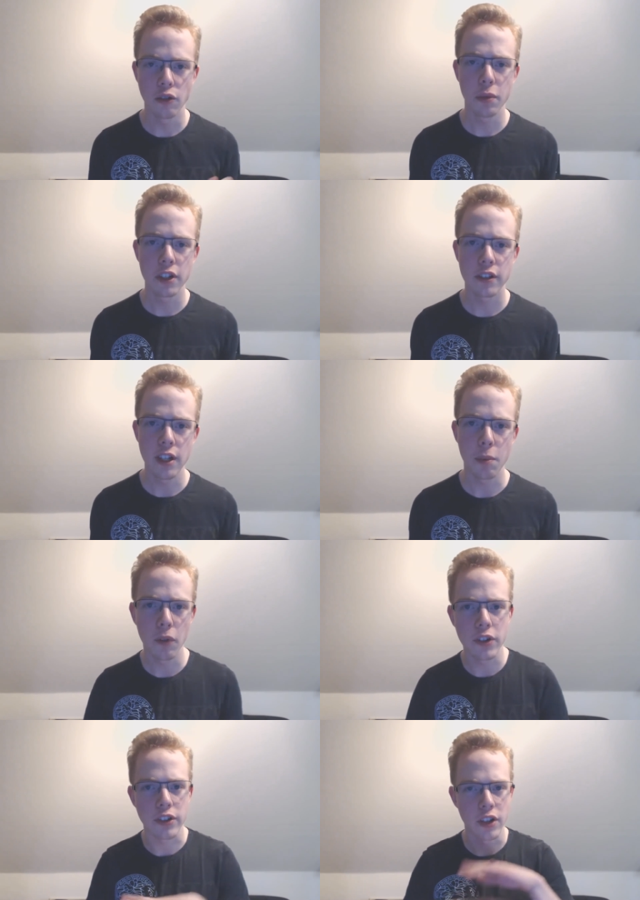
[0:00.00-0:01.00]
You've been asleep
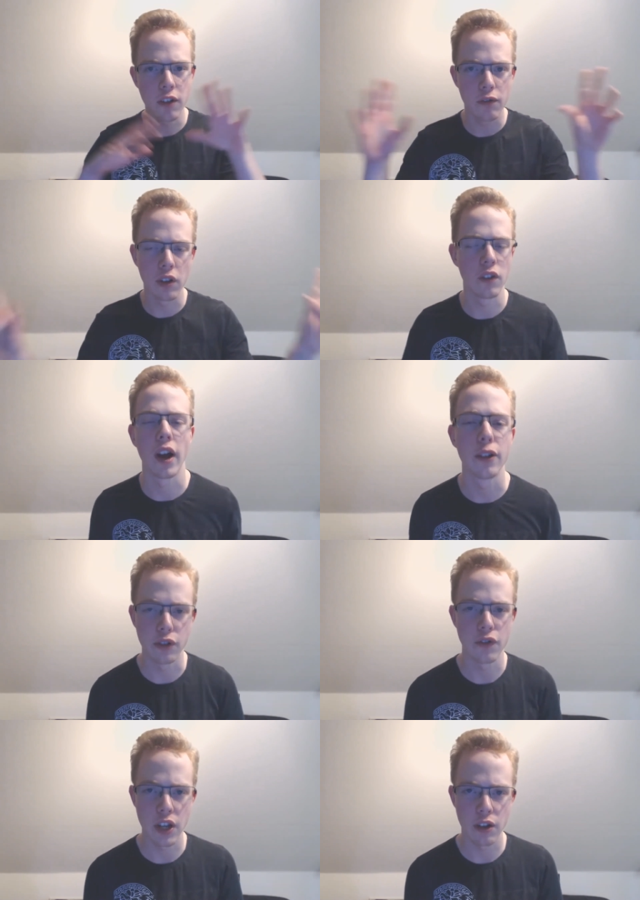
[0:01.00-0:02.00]
over several
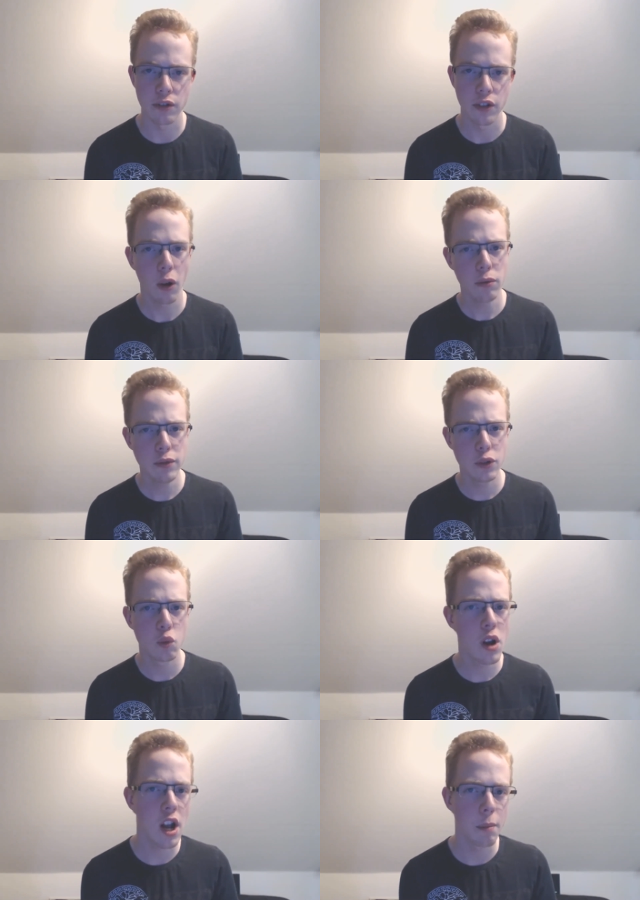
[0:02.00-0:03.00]
hundreds of years, only
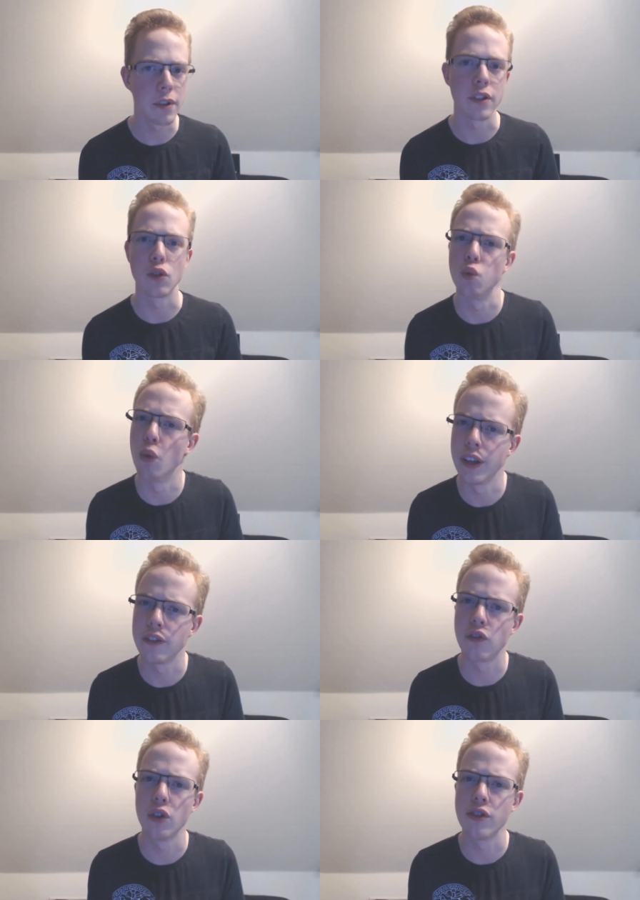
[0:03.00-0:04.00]
to wake up in the
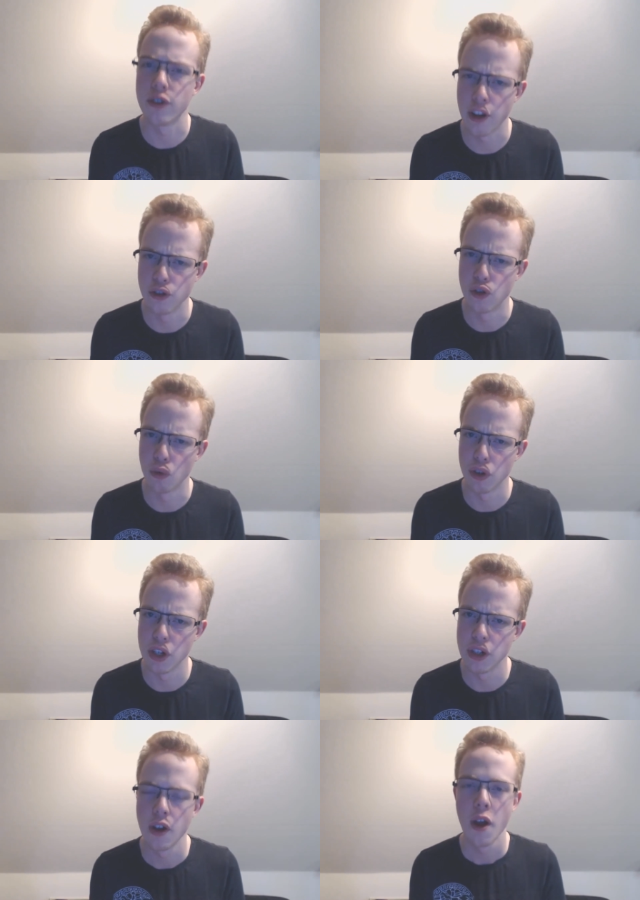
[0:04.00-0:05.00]
21st
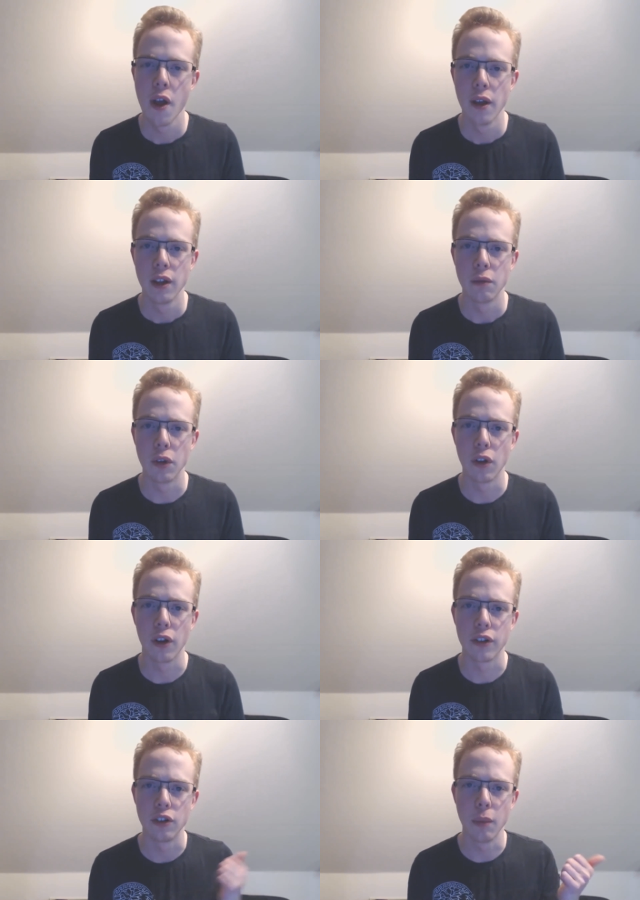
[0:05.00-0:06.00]
century. You
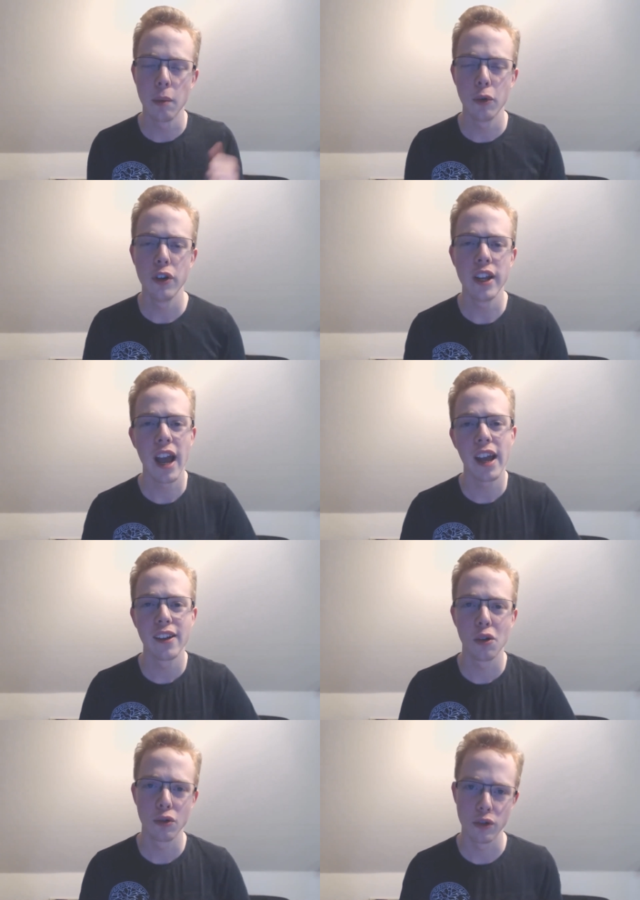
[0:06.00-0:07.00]
lost your memory
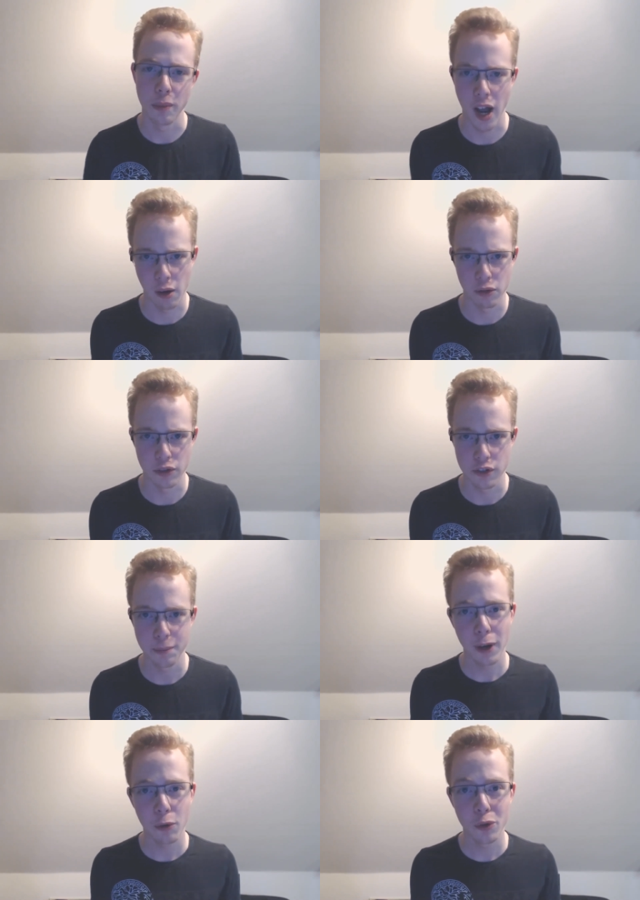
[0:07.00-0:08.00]
and all your powers,
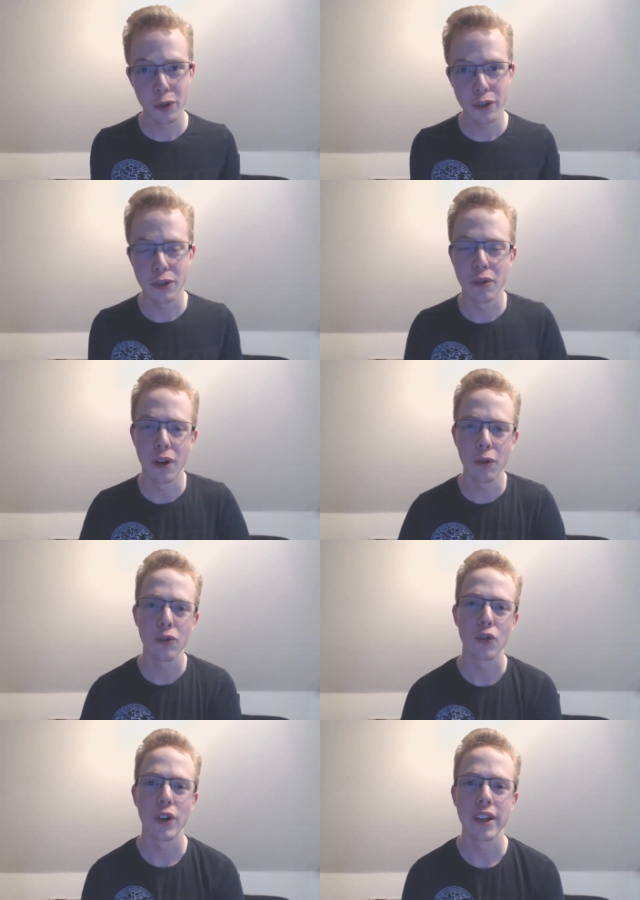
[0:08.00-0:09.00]
but don't worry, you got an
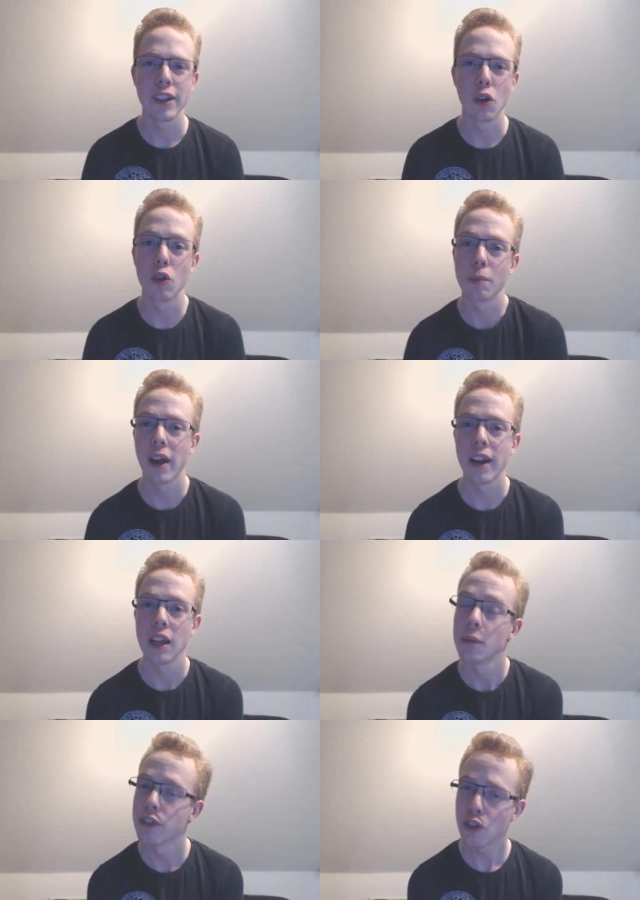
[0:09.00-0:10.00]
old friend that goes by the
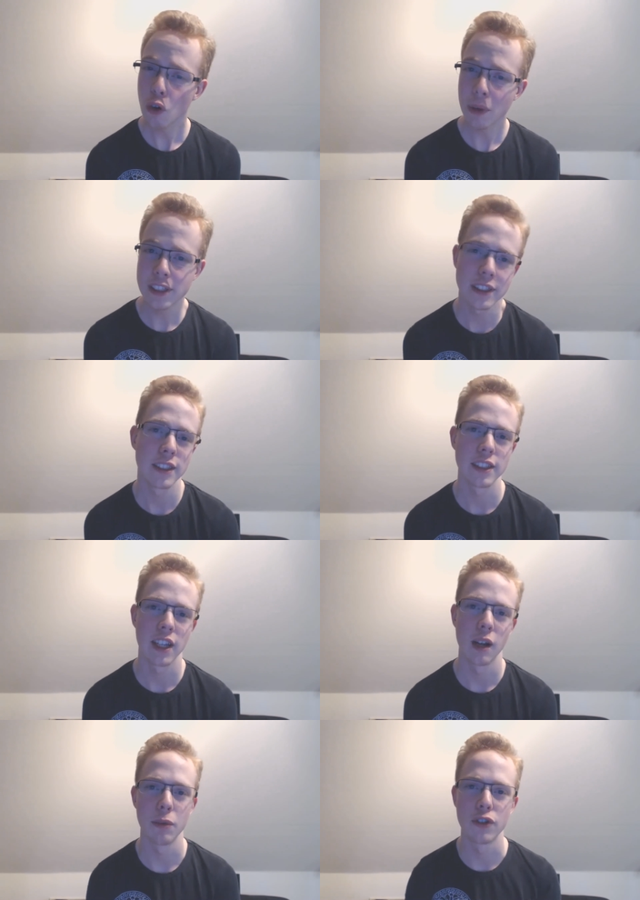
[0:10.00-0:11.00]
name Sobek
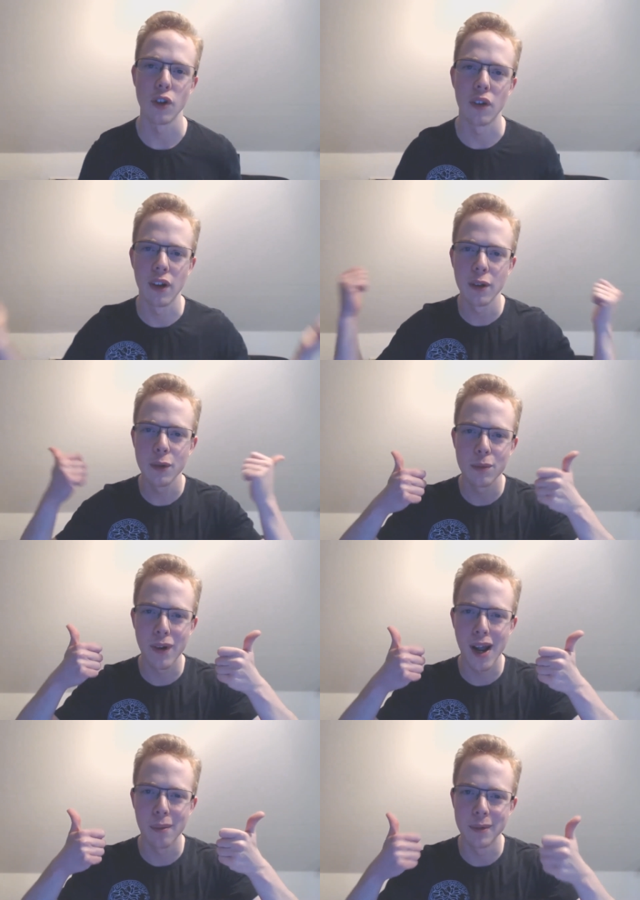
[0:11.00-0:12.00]
that's gonna help you solve all those
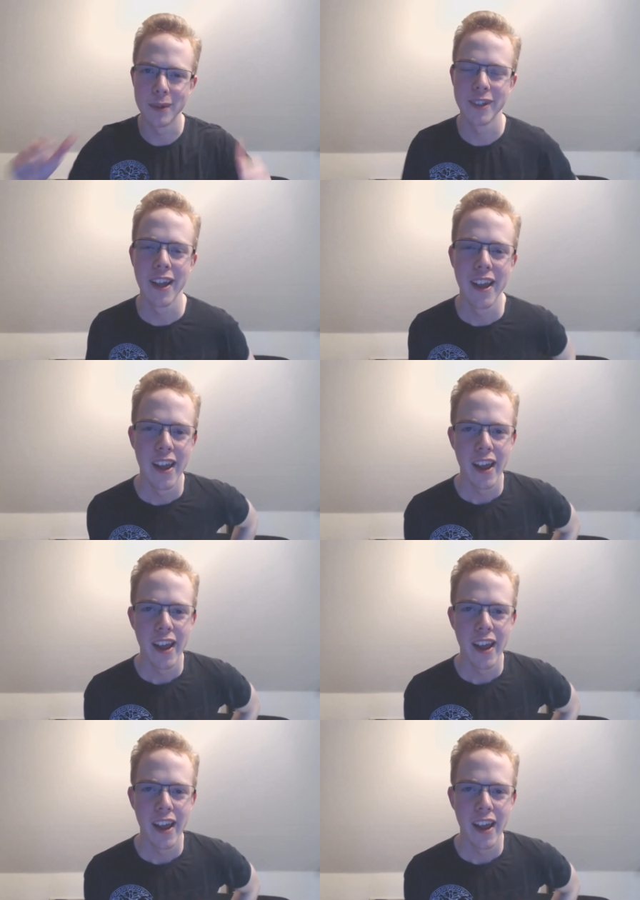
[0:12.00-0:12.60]
problems.